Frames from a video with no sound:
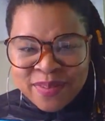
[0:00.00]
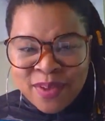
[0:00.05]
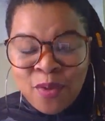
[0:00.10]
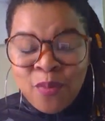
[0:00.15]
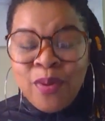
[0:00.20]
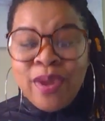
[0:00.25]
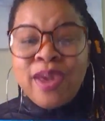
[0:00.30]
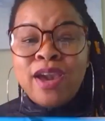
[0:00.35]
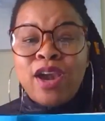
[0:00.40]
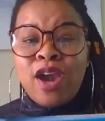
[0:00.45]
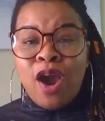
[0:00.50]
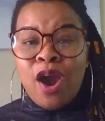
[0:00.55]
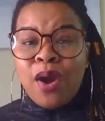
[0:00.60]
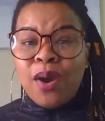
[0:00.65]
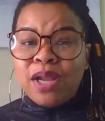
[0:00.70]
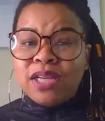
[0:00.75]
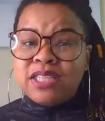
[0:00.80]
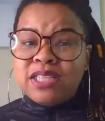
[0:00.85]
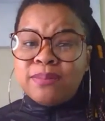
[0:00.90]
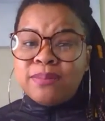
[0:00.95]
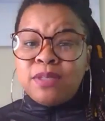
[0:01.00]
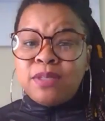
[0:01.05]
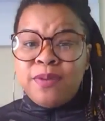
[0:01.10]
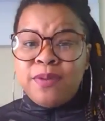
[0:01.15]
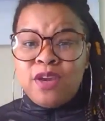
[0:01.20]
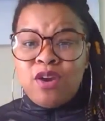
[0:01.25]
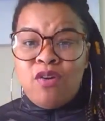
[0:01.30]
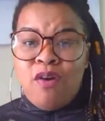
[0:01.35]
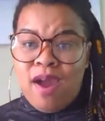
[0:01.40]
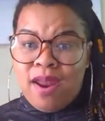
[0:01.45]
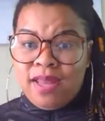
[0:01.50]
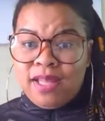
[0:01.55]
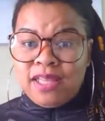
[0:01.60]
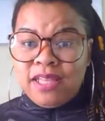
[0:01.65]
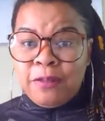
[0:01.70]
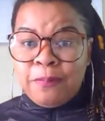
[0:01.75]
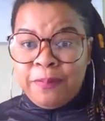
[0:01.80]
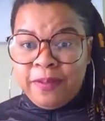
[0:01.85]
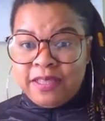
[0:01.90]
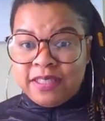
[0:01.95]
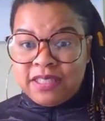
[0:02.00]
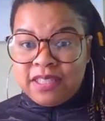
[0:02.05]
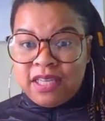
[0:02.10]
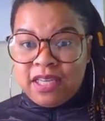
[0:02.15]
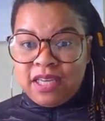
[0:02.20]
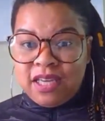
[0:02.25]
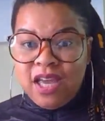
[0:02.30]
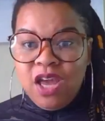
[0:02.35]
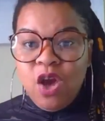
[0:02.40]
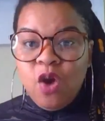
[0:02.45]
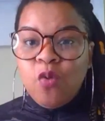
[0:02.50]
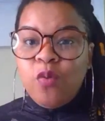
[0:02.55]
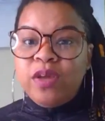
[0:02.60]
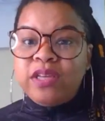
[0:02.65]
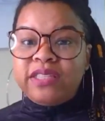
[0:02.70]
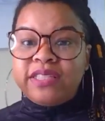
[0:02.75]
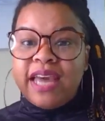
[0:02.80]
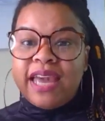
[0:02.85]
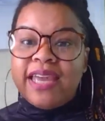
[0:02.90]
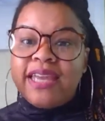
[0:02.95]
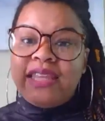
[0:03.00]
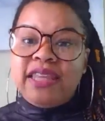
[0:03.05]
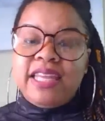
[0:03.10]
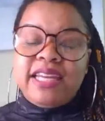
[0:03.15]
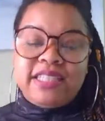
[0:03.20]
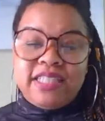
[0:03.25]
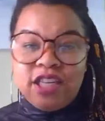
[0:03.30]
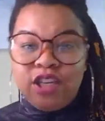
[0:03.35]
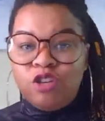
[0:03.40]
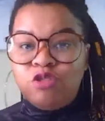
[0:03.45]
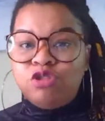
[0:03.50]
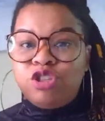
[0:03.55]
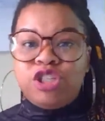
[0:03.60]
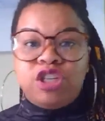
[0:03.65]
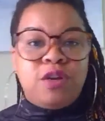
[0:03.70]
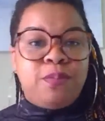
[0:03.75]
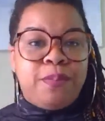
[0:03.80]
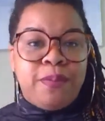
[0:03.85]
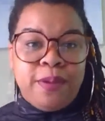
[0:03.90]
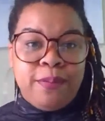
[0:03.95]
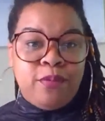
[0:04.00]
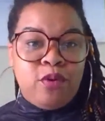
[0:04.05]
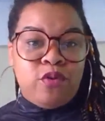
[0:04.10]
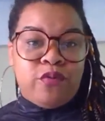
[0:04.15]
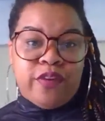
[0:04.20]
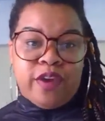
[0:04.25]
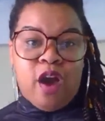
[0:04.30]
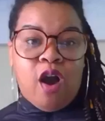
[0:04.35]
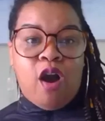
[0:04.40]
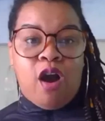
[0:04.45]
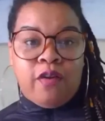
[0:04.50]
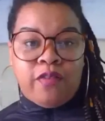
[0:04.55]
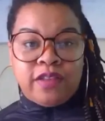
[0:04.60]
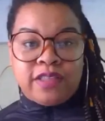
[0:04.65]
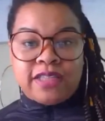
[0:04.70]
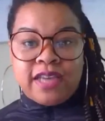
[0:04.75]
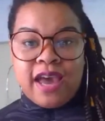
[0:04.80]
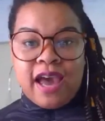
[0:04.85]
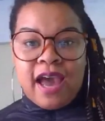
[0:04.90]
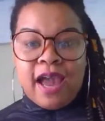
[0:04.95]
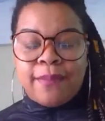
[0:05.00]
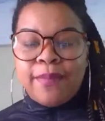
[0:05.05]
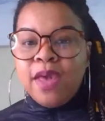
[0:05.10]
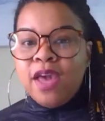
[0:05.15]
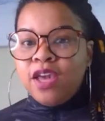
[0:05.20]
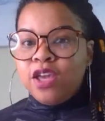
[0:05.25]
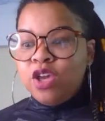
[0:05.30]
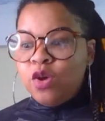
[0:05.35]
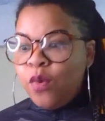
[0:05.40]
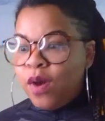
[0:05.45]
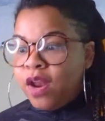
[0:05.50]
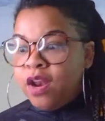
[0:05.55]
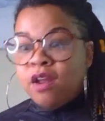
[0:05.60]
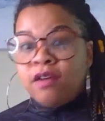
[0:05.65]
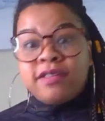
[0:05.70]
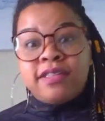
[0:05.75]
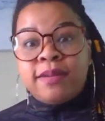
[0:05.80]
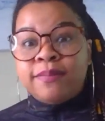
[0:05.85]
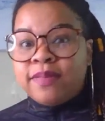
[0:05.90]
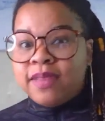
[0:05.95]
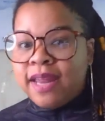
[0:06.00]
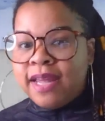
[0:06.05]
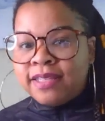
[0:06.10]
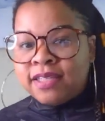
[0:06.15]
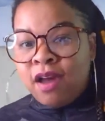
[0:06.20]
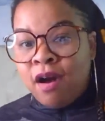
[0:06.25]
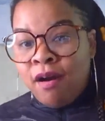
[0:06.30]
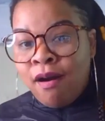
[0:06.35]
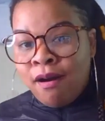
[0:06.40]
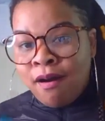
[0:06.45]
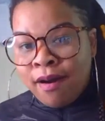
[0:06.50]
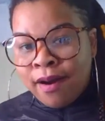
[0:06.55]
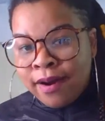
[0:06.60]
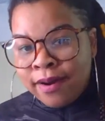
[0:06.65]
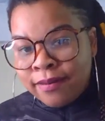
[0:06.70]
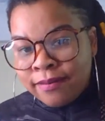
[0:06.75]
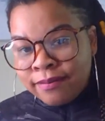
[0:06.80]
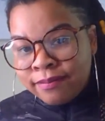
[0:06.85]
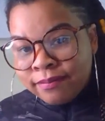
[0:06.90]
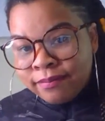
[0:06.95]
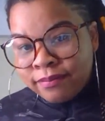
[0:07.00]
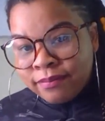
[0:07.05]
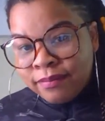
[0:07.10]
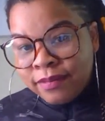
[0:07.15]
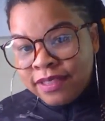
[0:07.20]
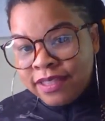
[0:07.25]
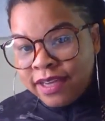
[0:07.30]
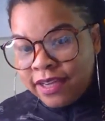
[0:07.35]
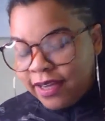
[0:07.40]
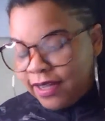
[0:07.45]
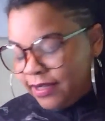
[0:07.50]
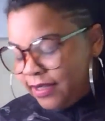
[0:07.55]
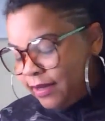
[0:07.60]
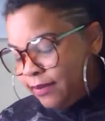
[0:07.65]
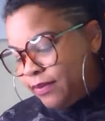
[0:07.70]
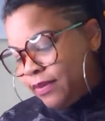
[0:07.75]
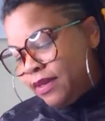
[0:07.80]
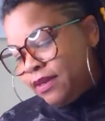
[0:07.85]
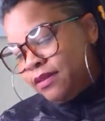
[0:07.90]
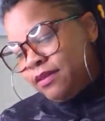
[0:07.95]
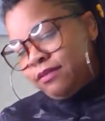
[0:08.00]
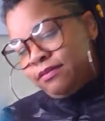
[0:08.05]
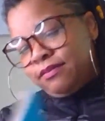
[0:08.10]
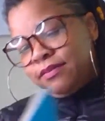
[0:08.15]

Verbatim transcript: We encourage them to be chronically busy. We say, listen, you should be moving all the time. You want to know something that's hard? Let me tell y'all something.